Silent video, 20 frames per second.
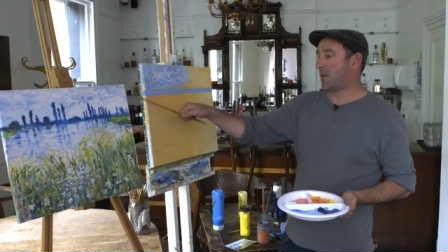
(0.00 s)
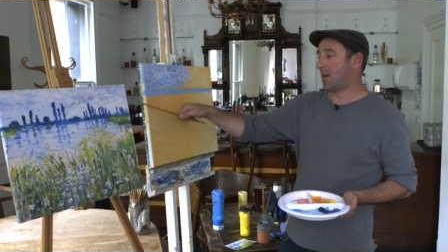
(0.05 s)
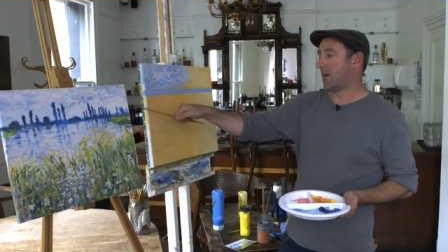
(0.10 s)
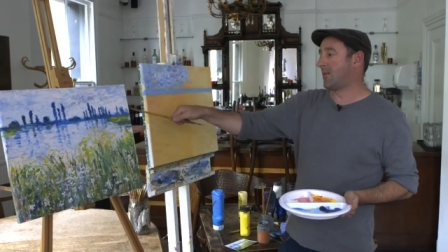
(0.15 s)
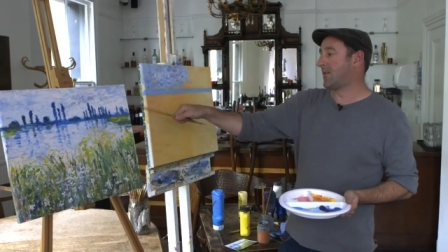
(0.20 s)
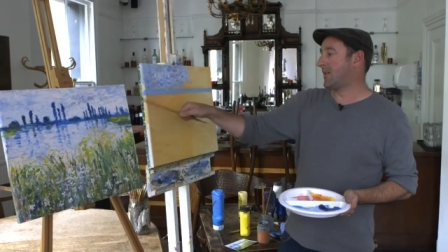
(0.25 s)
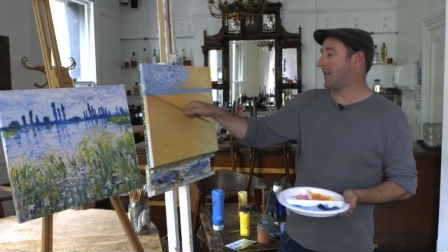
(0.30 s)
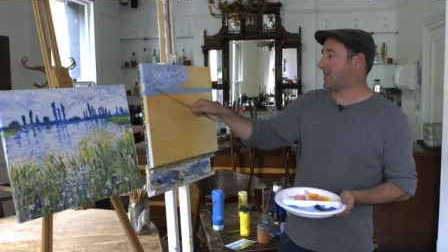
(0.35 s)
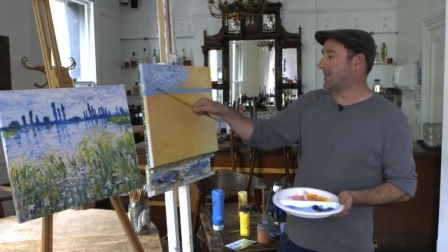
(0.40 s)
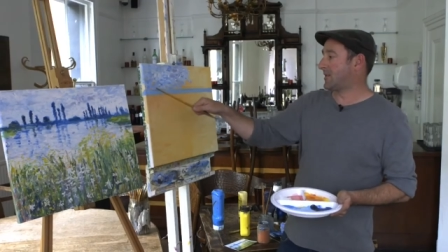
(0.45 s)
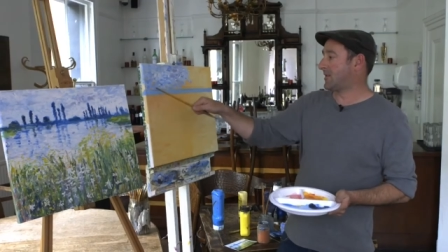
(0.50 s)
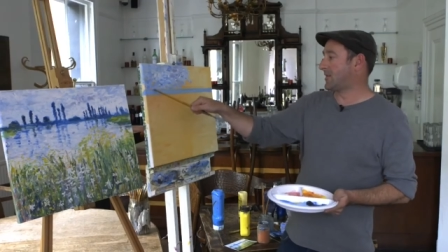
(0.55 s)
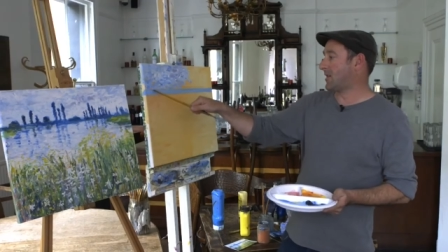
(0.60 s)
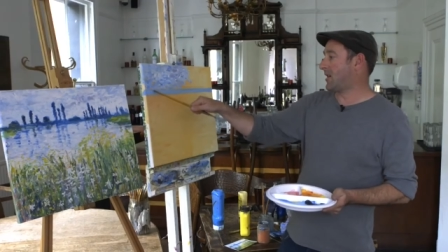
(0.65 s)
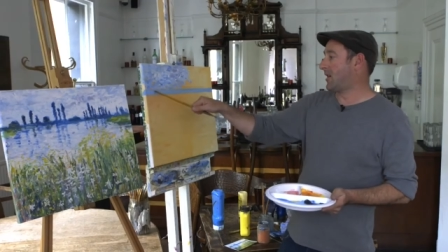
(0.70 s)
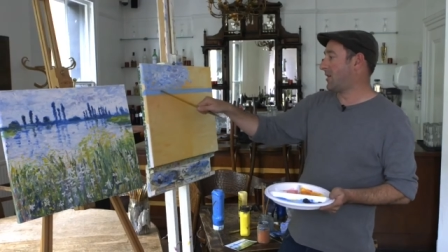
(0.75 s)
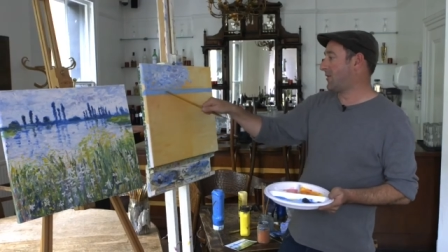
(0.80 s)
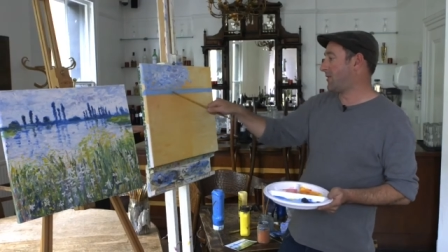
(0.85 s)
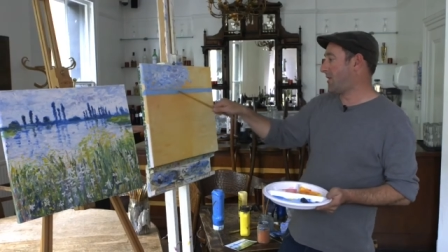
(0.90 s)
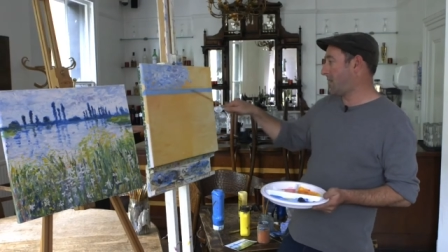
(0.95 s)
about this is
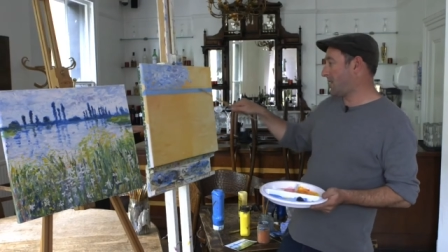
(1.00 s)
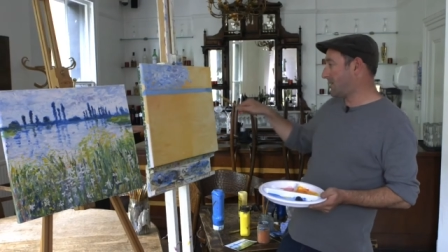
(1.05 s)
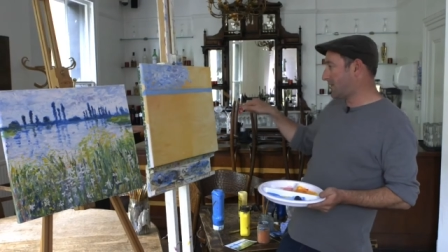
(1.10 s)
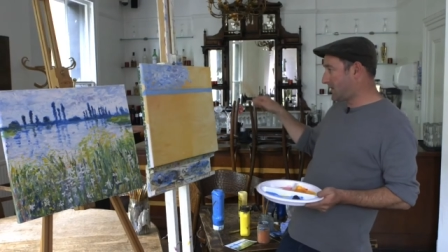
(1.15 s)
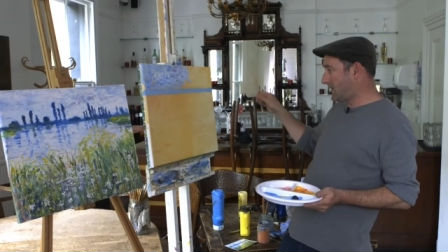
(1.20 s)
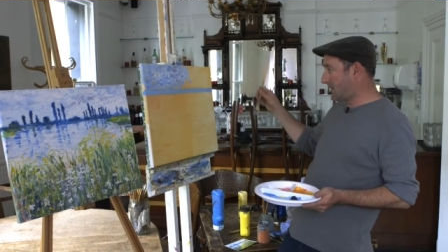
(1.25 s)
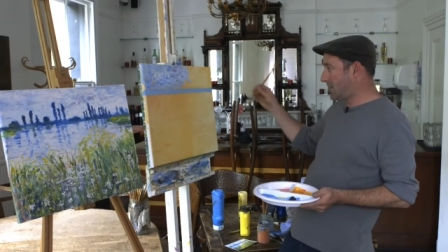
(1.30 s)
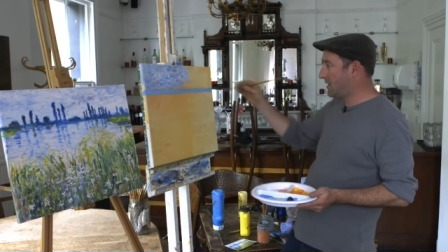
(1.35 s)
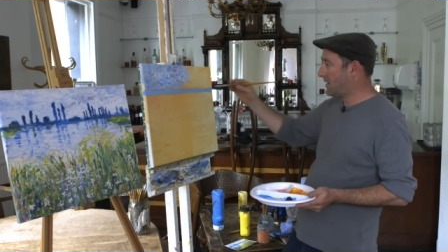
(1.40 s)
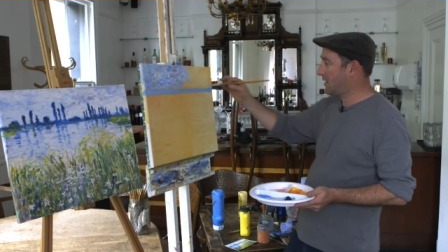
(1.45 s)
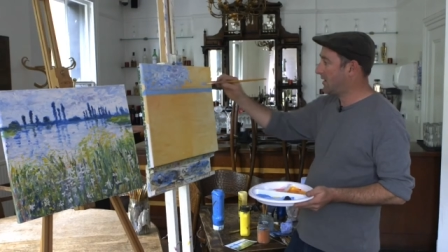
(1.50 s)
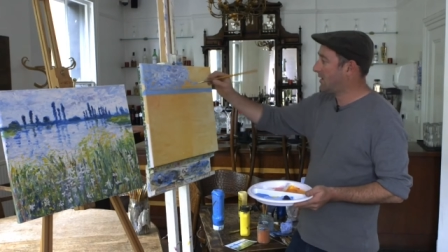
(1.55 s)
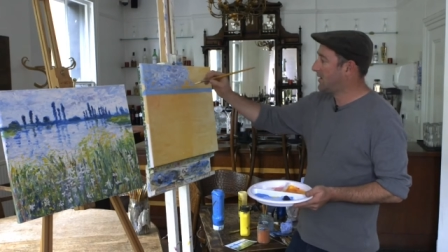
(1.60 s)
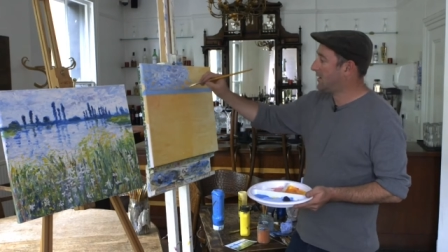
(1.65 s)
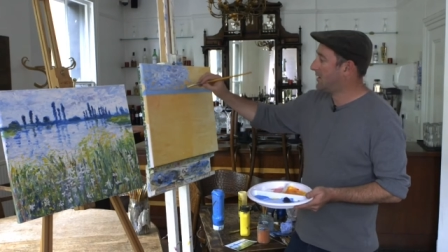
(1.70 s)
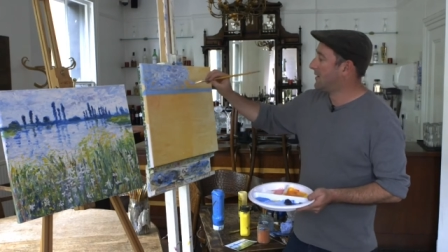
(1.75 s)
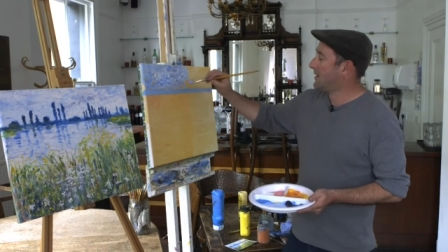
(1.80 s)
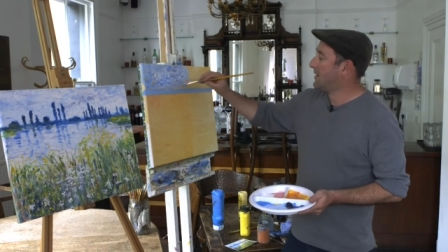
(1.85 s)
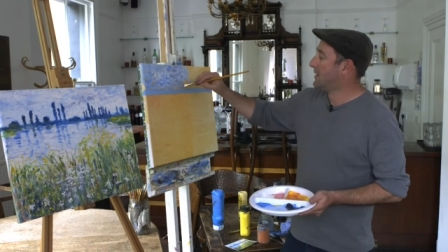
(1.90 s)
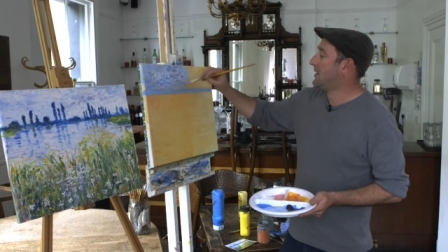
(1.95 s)
our horizon,
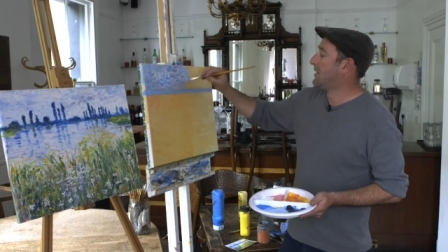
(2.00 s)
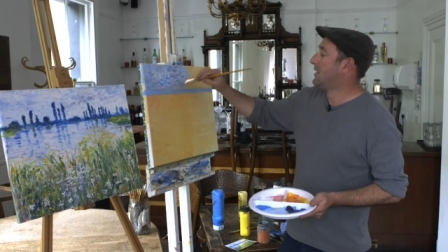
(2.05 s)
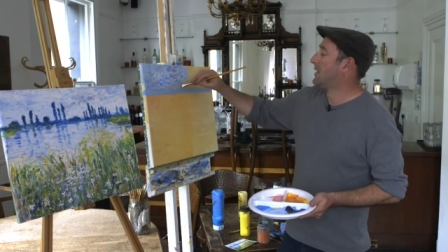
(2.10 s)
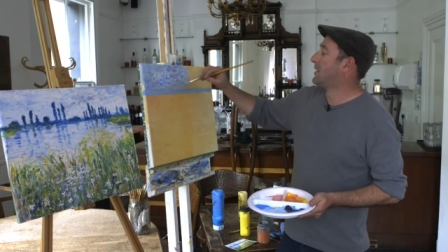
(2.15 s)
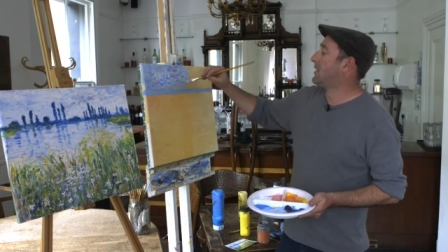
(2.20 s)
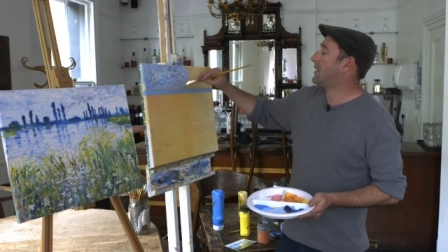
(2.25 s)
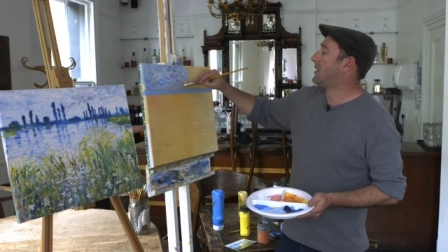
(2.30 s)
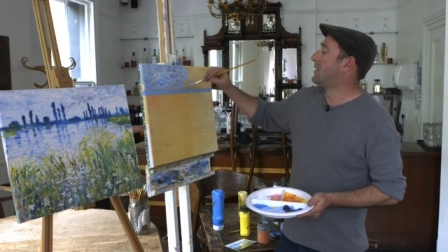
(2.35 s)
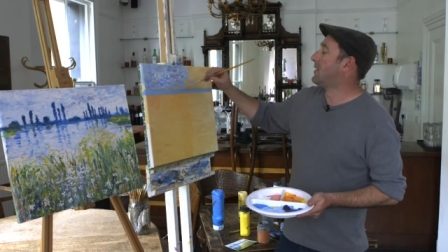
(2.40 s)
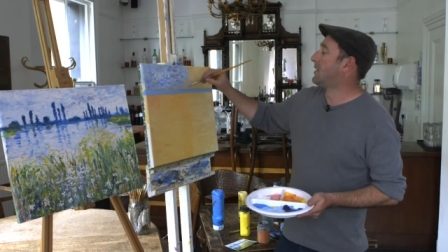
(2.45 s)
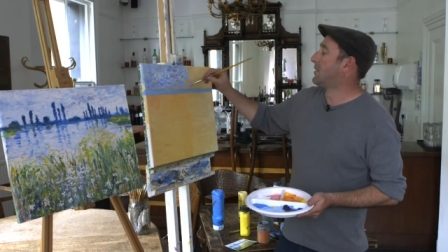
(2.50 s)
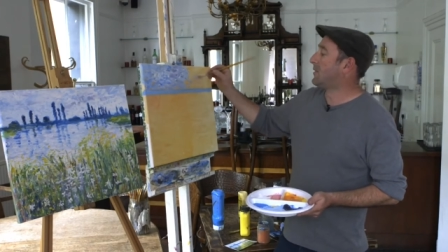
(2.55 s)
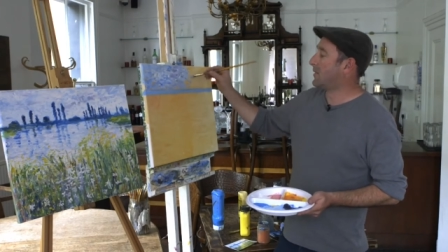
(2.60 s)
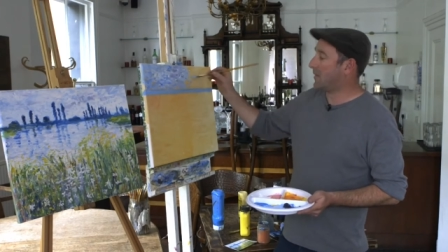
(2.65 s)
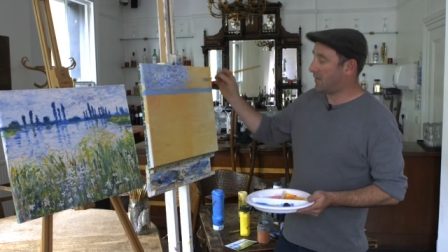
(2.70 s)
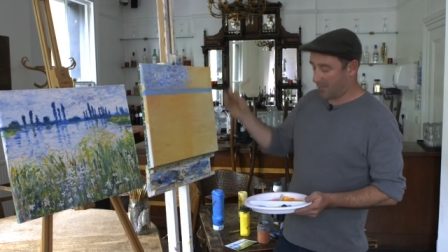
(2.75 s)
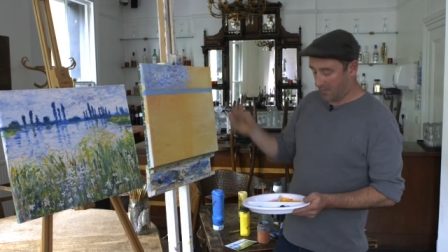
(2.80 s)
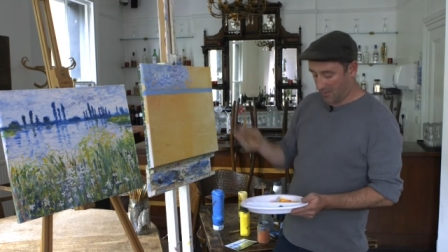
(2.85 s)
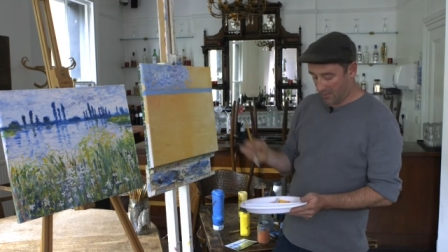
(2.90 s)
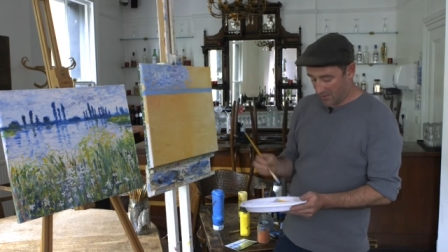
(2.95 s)

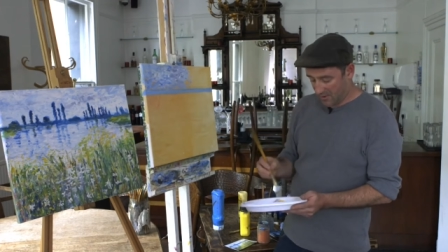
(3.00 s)
but